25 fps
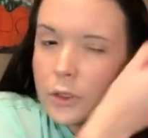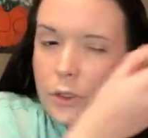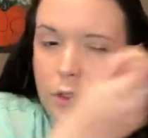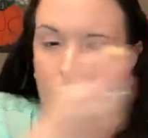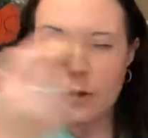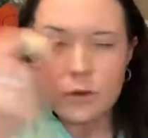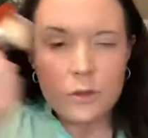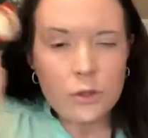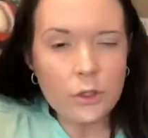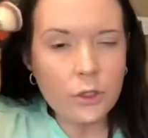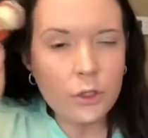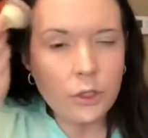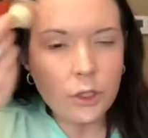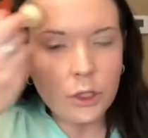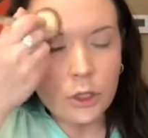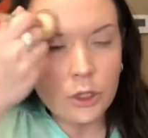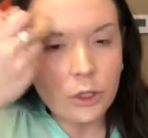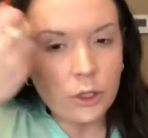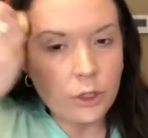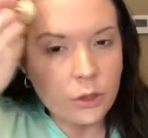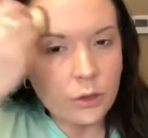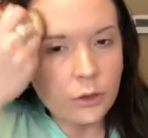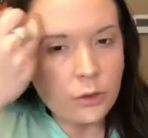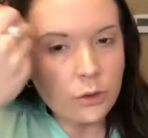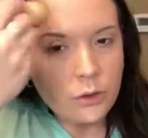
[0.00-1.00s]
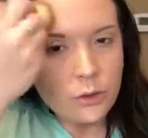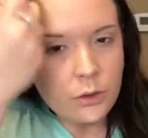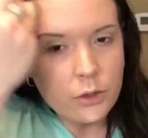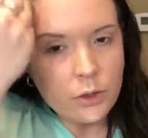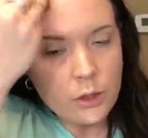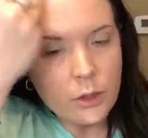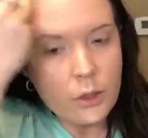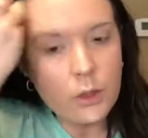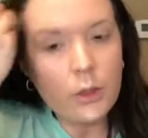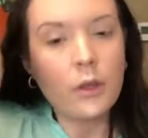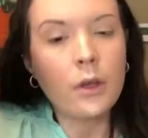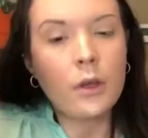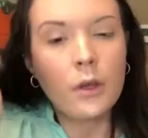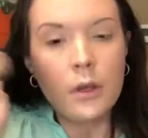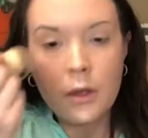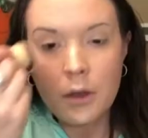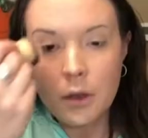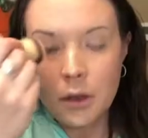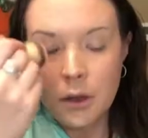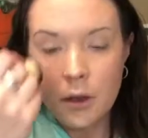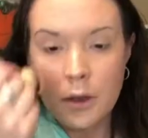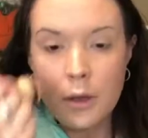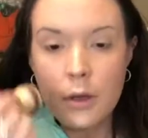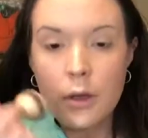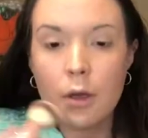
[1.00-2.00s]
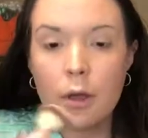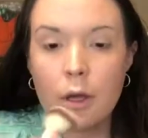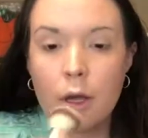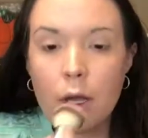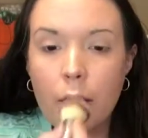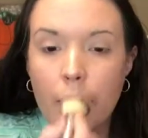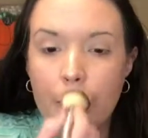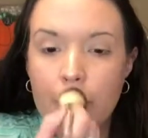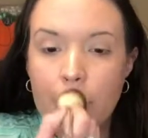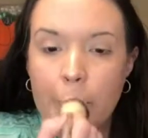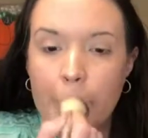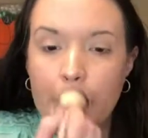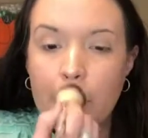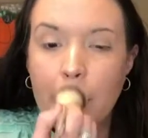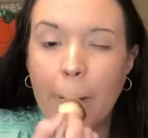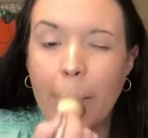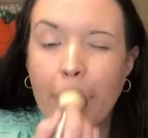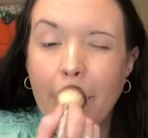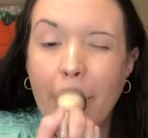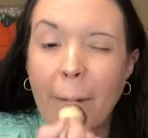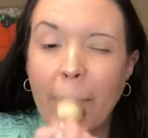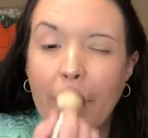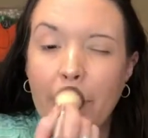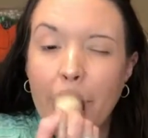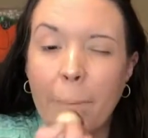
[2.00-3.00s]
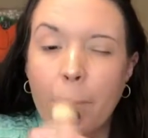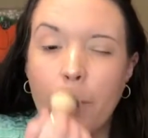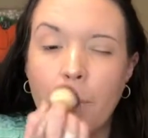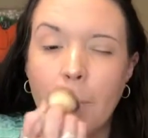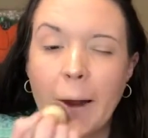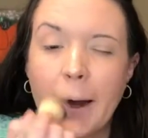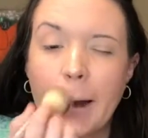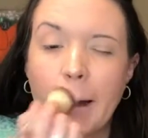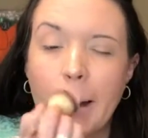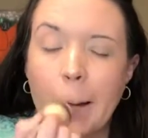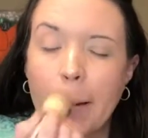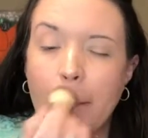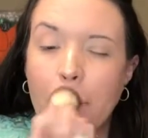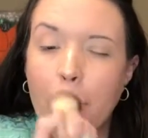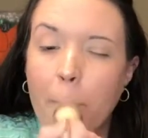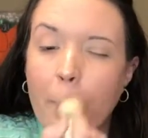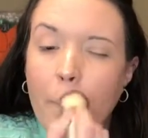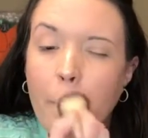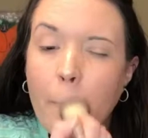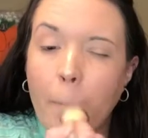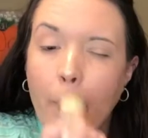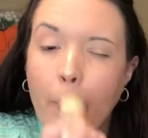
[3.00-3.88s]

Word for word: used to use. I just got to where